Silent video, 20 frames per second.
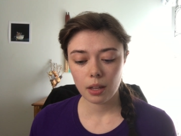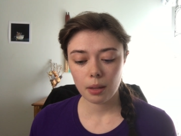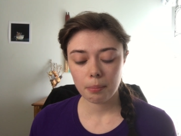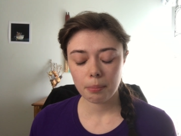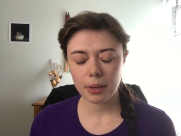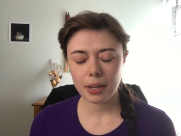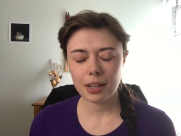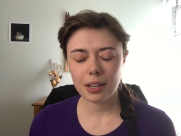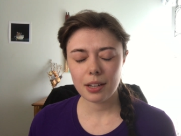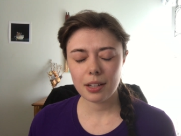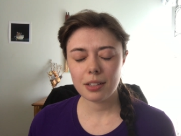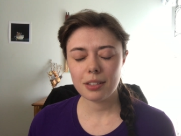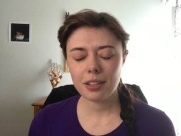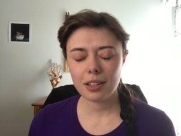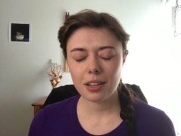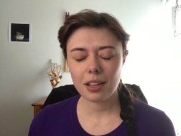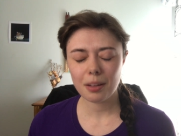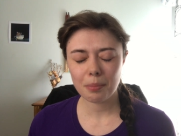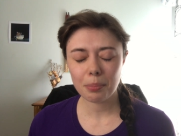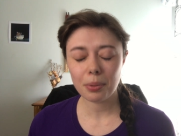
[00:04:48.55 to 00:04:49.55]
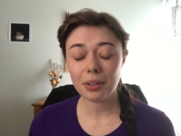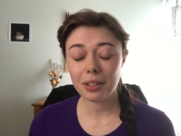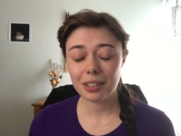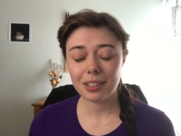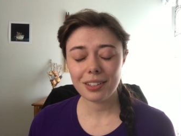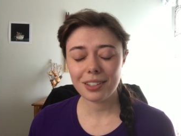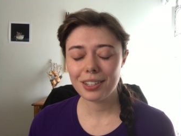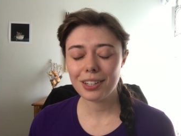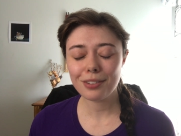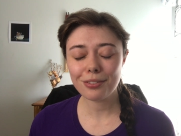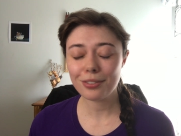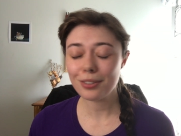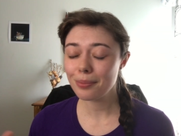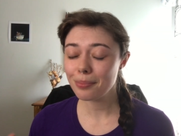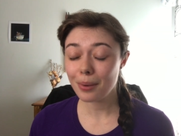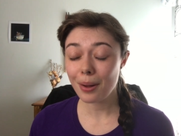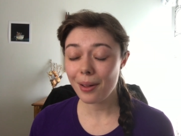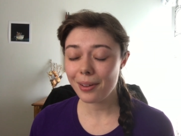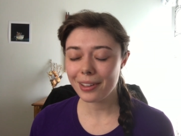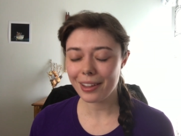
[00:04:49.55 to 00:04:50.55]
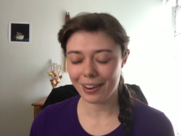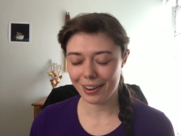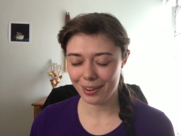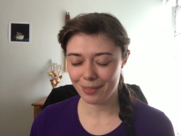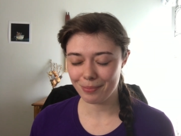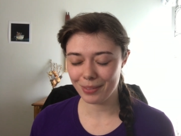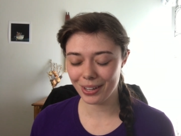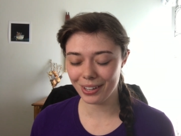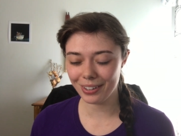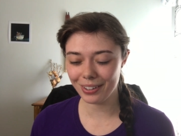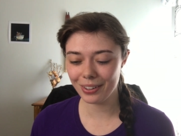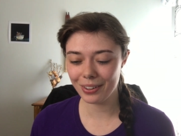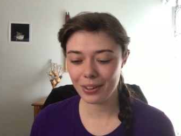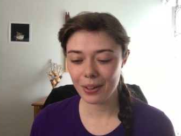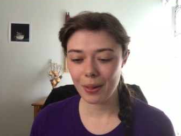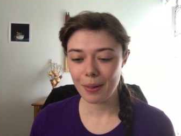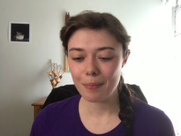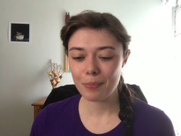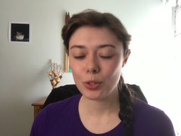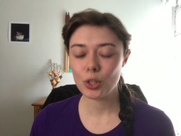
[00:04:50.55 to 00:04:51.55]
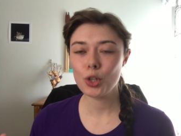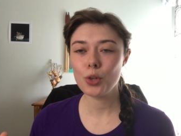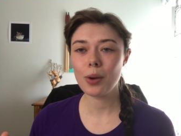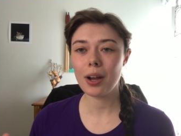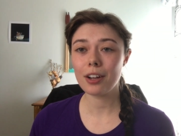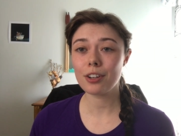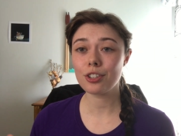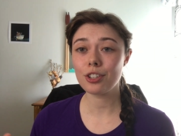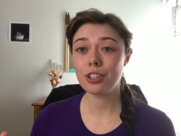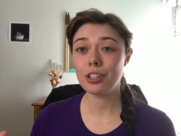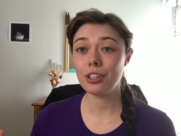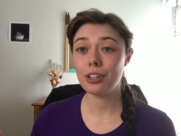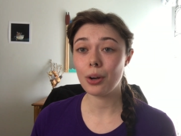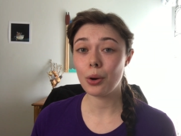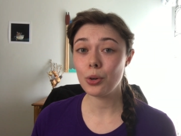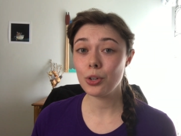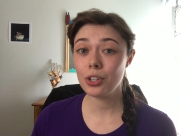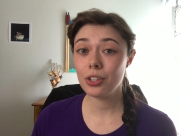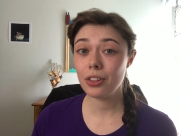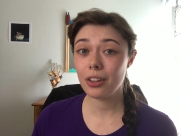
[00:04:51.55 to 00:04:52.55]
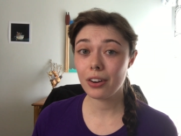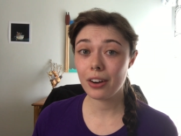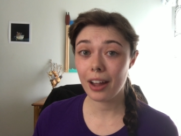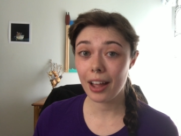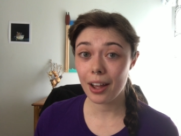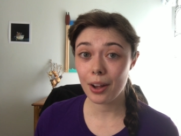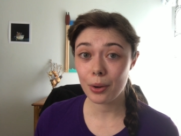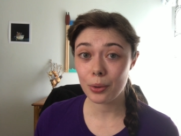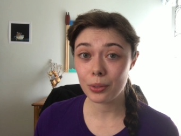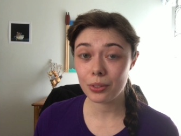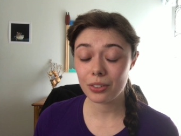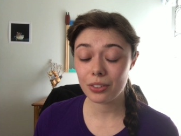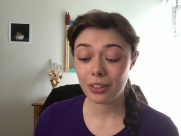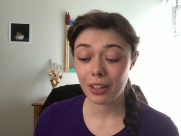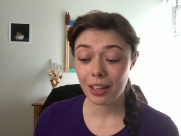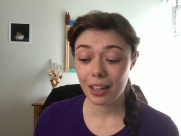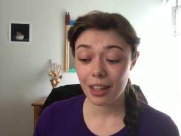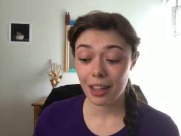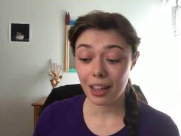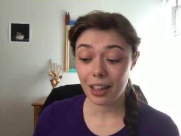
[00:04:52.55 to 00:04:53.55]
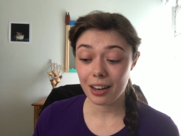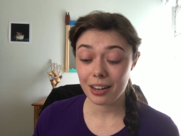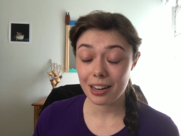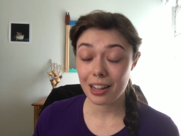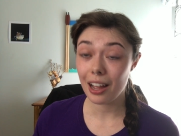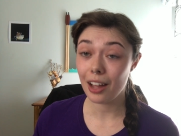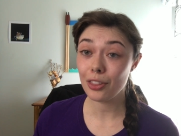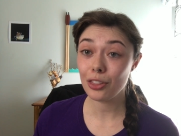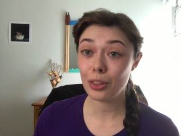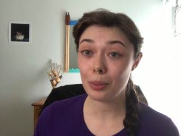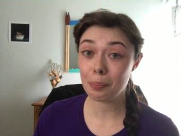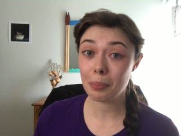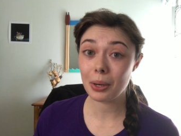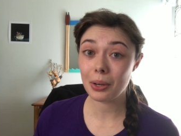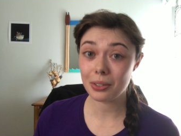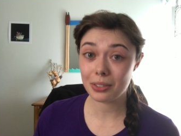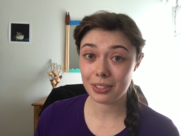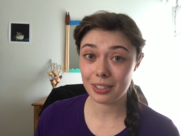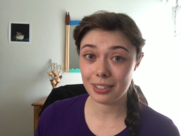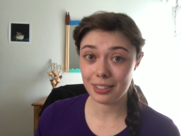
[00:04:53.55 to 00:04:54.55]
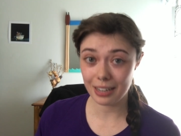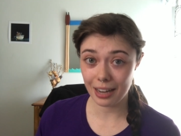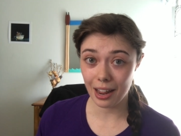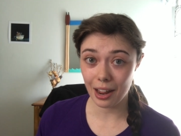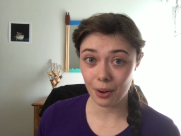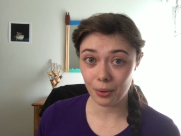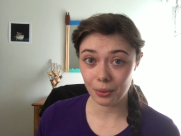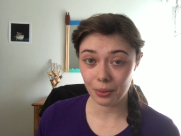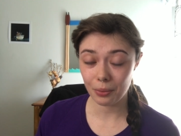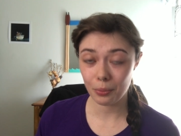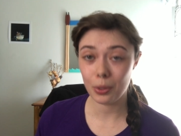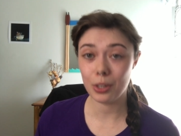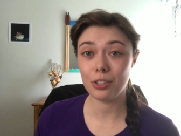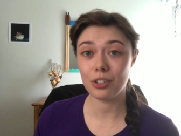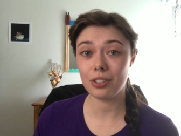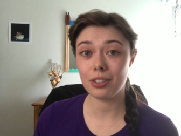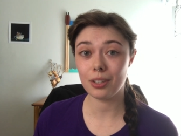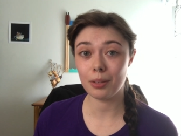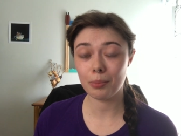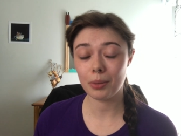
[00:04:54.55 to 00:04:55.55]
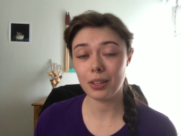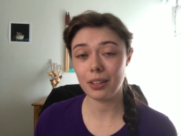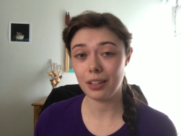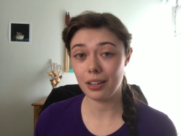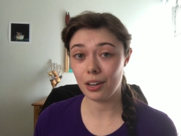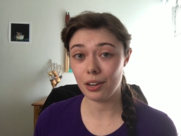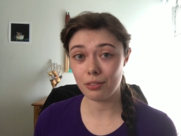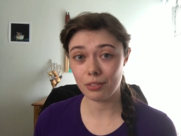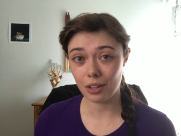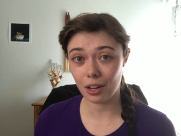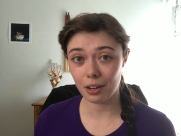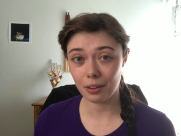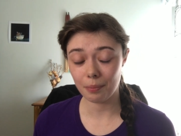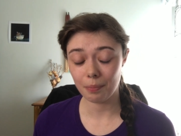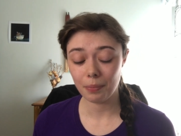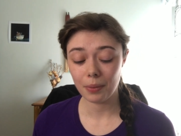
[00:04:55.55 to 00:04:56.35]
But it is a completely different ballgame to actually go to their house and cut the person down, which is something that I've done.